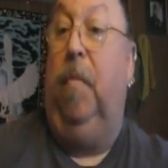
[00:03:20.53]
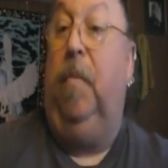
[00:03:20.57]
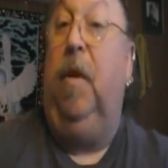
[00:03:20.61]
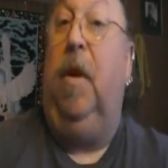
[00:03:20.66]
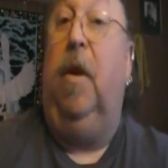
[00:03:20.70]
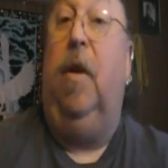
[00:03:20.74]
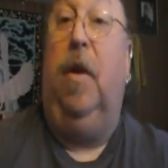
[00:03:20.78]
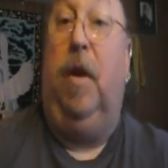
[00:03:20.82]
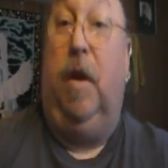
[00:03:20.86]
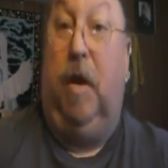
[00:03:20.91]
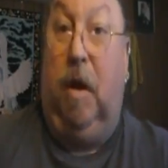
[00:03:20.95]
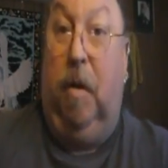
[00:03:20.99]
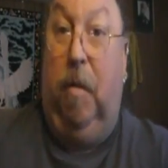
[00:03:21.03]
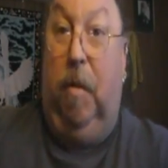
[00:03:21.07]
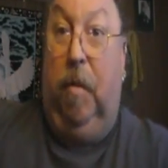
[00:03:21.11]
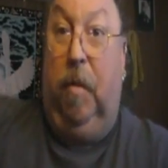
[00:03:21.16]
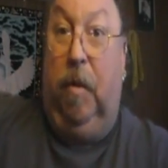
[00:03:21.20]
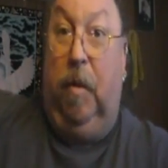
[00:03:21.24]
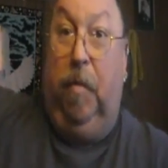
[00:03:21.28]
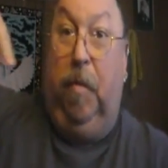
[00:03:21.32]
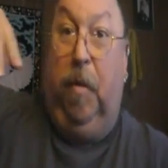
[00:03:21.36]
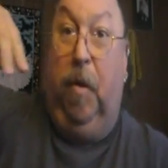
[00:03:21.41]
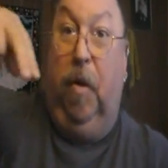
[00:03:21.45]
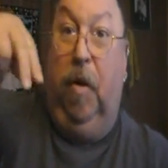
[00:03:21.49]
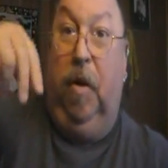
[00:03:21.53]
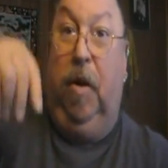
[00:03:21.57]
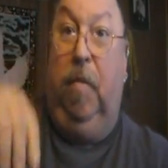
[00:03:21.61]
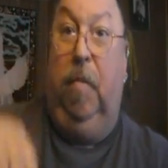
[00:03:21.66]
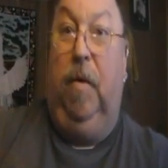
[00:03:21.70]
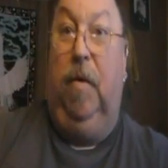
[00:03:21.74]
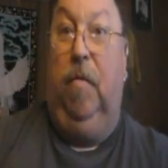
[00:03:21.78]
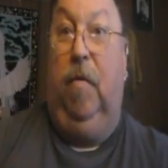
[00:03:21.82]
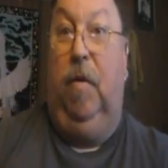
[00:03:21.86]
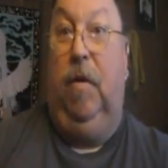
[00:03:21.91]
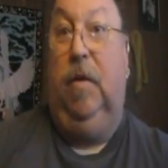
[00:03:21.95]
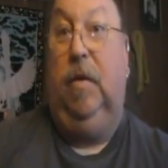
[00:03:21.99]
You know, you come up to the podium
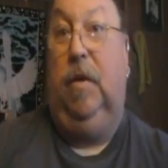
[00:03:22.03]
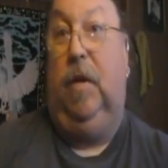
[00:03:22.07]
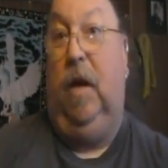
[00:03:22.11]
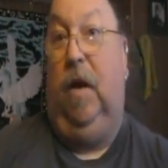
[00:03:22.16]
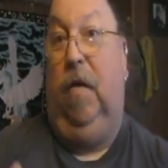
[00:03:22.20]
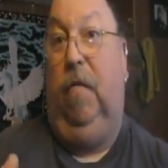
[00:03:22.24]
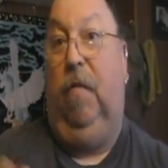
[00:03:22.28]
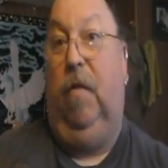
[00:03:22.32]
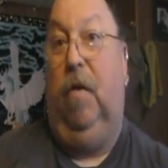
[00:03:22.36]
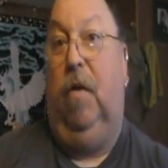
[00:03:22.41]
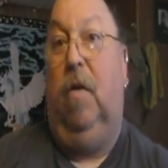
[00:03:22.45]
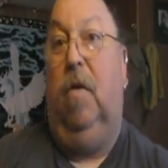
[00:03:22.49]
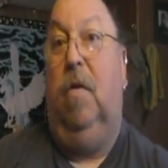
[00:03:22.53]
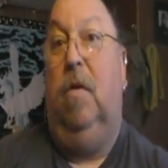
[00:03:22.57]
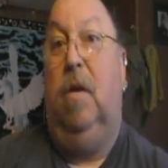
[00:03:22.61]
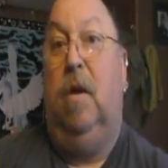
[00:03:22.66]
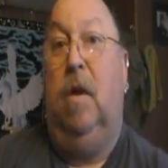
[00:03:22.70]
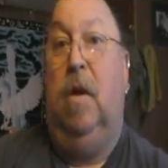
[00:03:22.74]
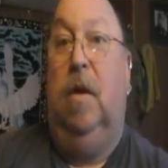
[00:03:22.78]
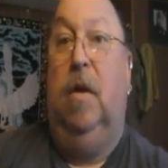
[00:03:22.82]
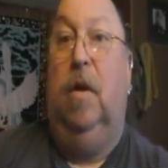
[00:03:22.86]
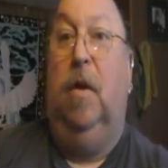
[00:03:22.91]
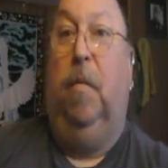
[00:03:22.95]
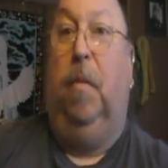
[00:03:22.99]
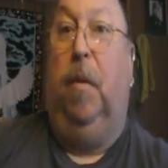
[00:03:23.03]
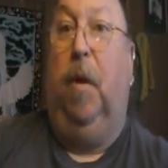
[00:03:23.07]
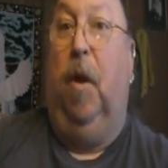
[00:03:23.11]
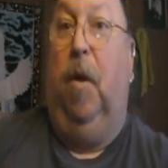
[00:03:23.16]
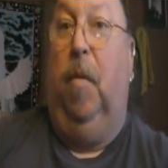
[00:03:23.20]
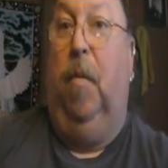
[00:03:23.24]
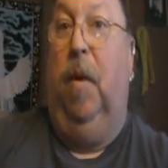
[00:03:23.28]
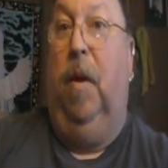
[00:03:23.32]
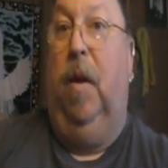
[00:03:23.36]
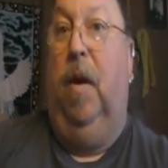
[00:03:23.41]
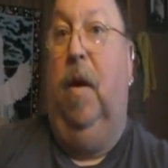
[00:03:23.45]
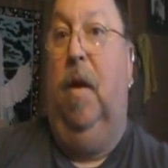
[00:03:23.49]
and receive your
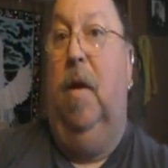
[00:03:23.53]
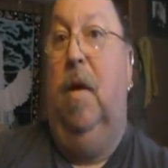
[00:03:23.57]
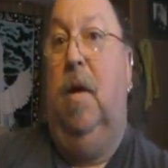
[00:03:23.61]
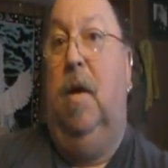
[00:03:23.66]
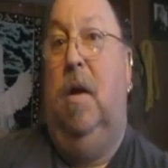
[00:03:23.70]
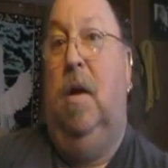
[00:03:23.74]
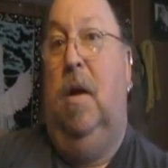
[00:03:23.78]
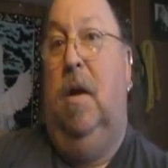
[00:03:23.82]
diploma.